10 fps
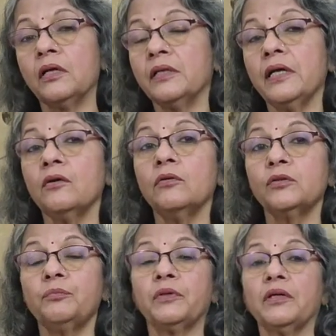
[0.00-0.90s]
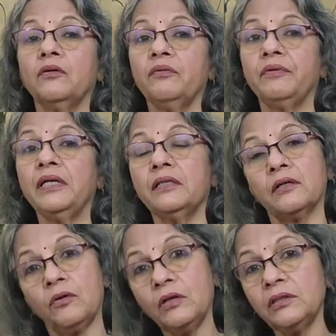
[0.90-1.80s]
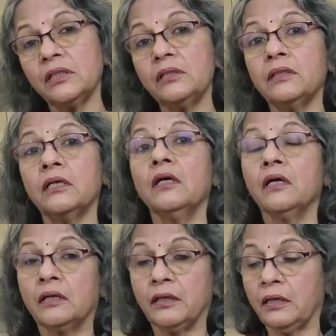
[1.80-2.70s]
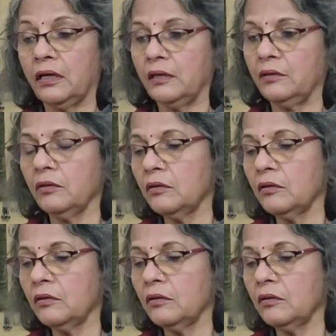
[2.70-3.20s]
they are also putting on weight. The cause is they are